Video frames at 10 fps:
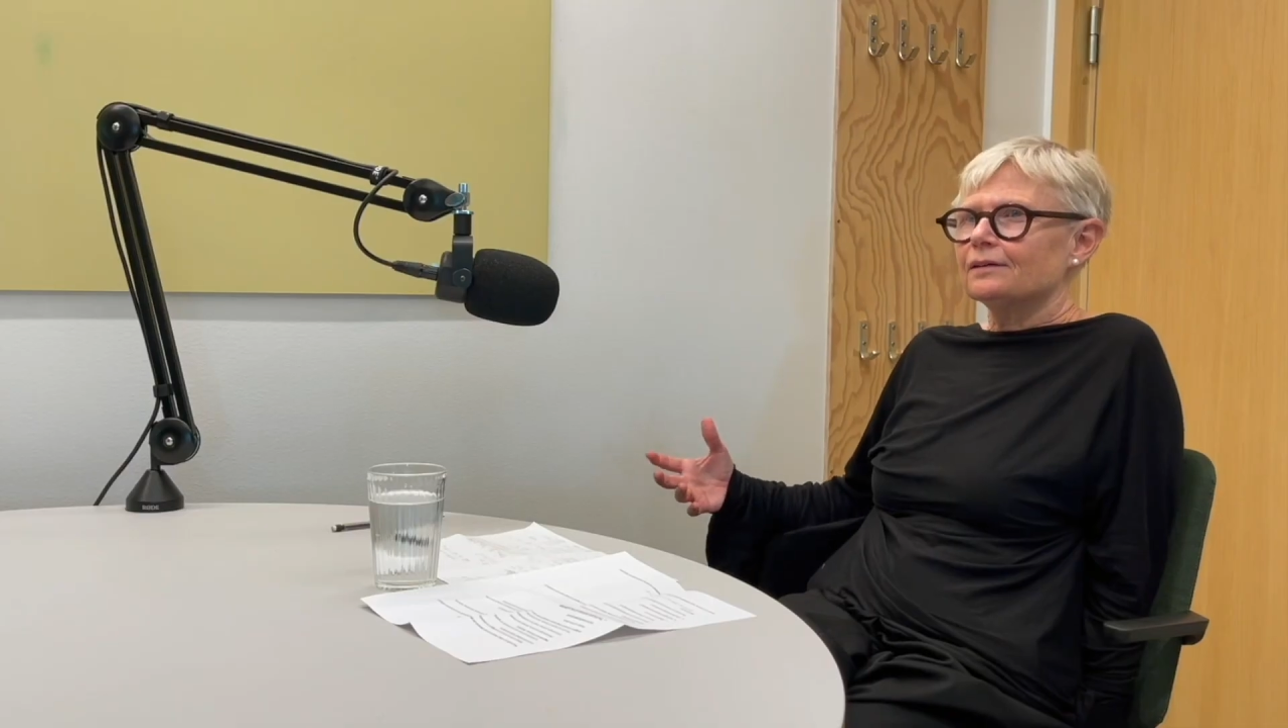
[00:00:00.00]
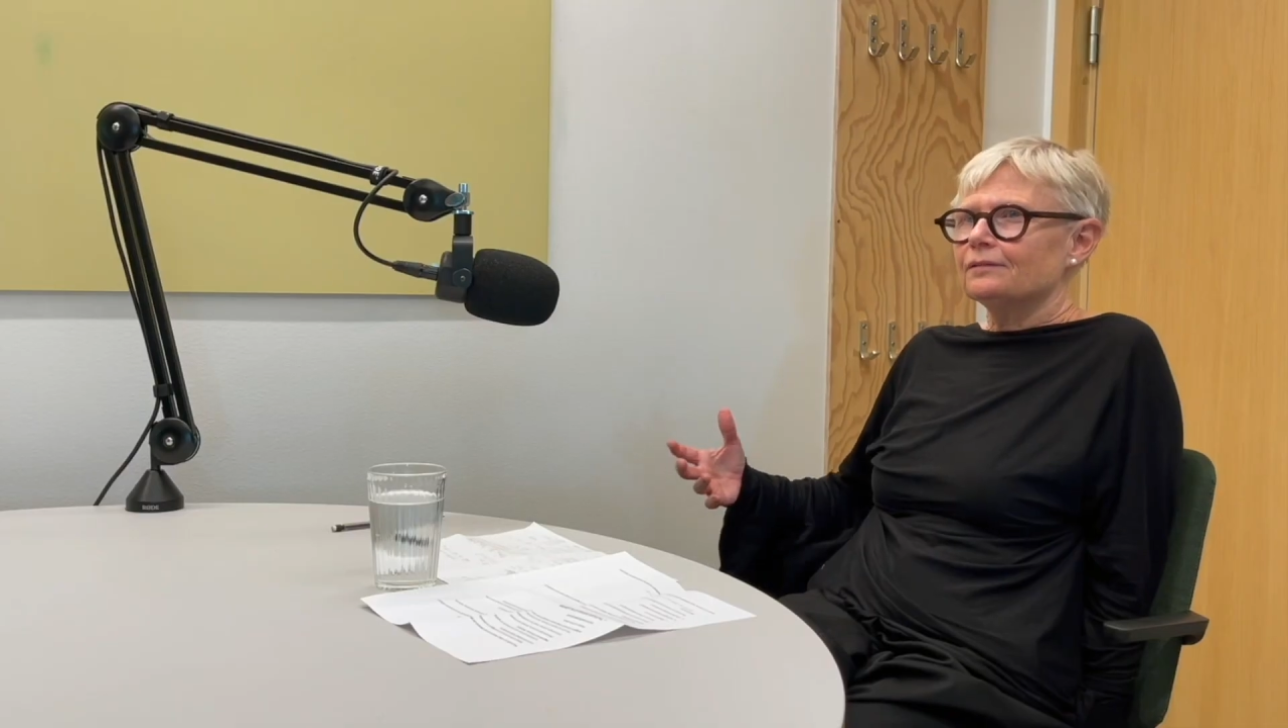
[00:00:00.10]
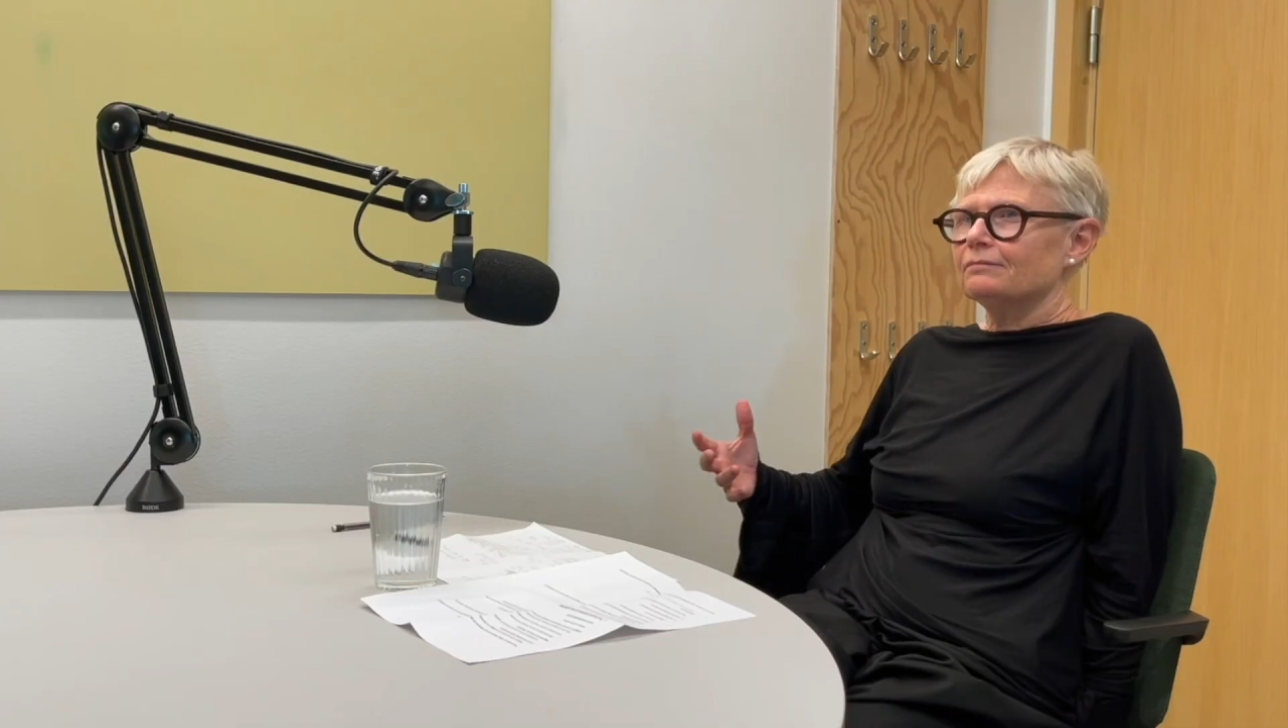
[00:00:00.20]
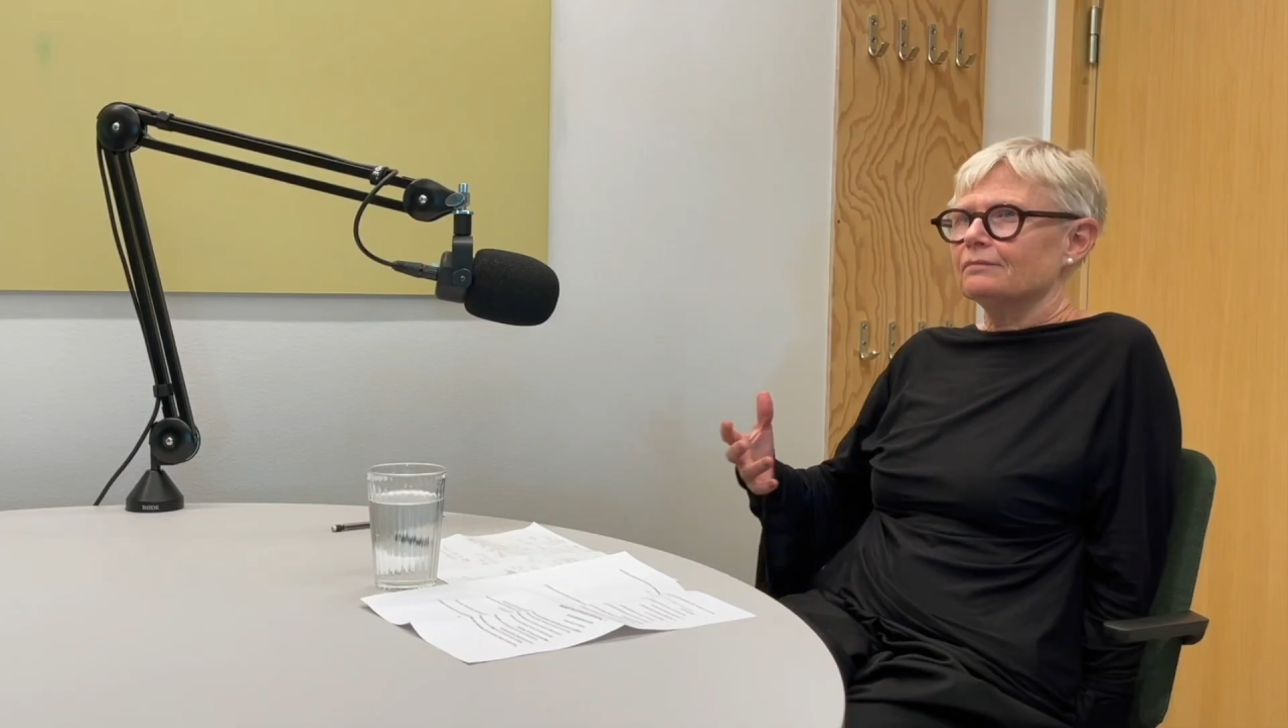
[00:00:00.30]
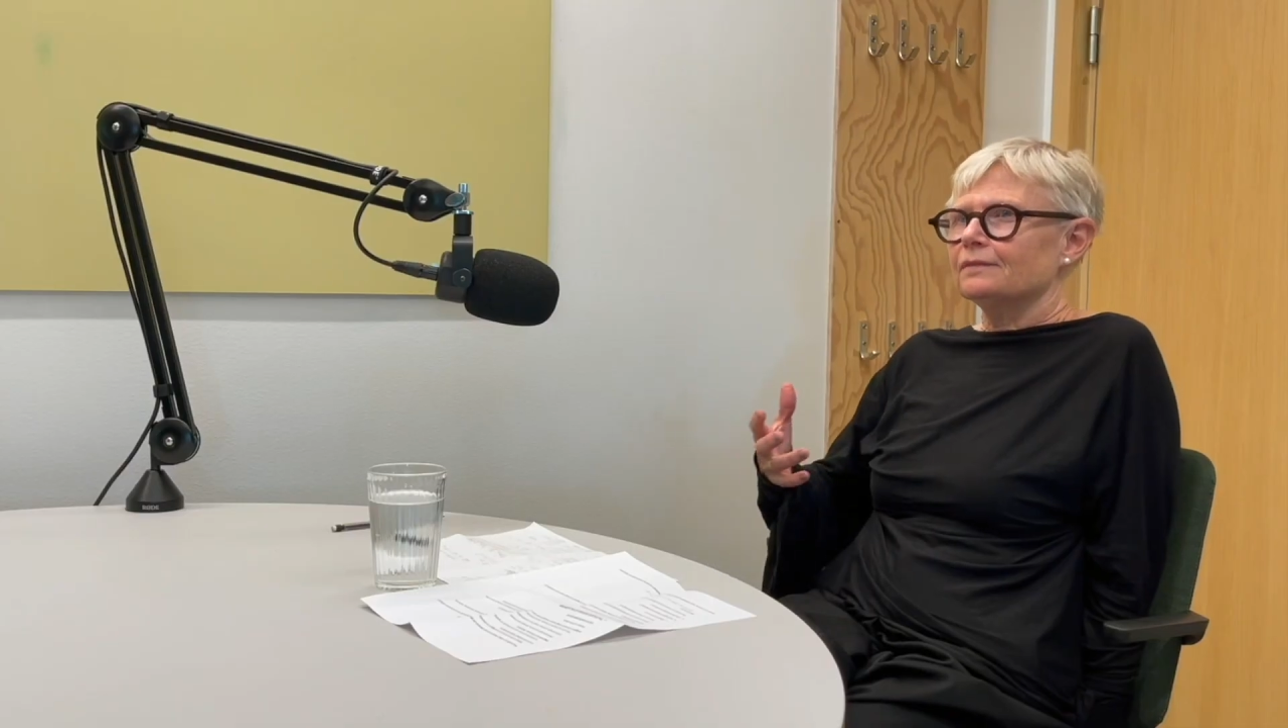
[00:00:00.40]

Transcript: a